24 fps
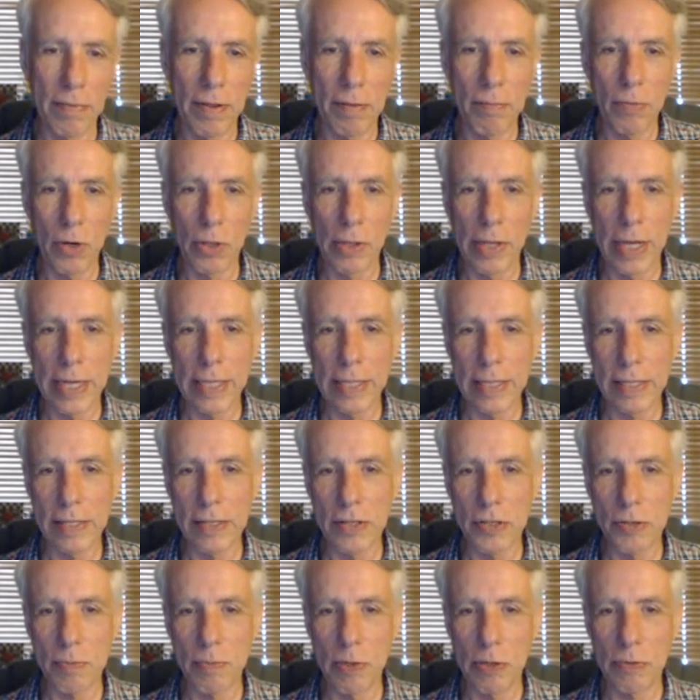More likely,
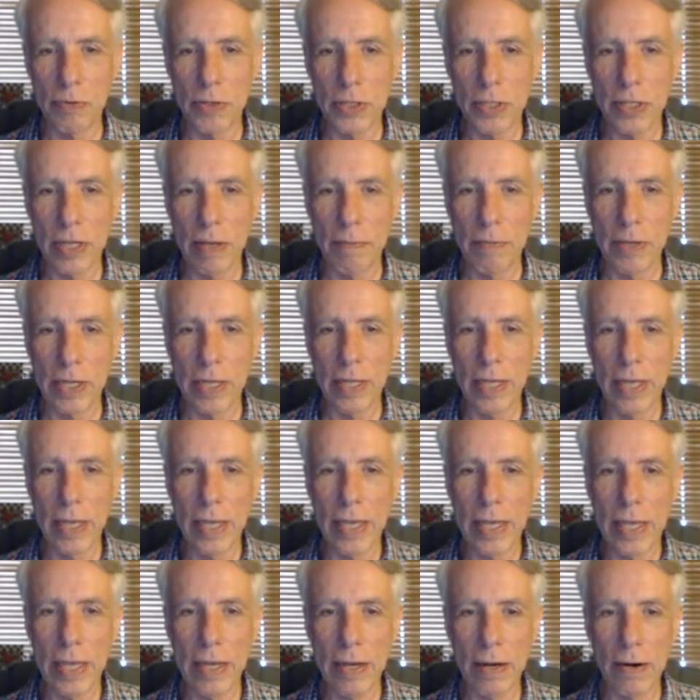this move is coming
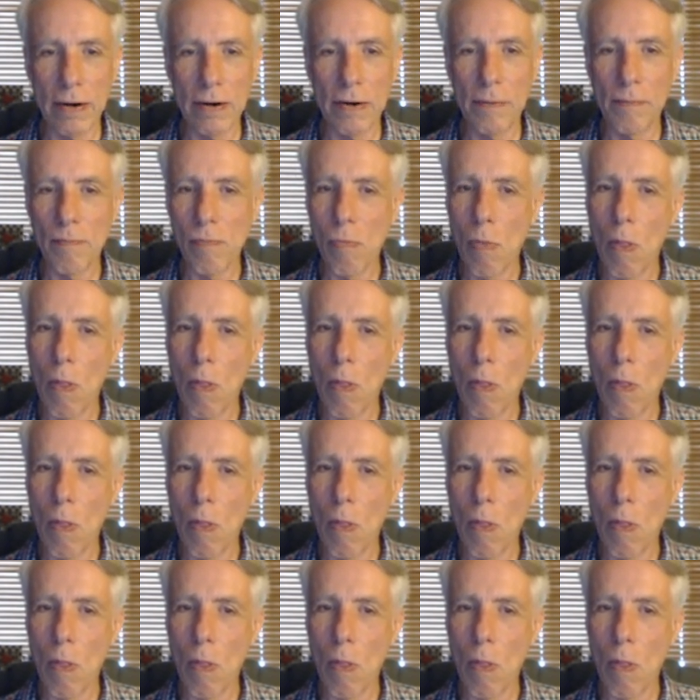here.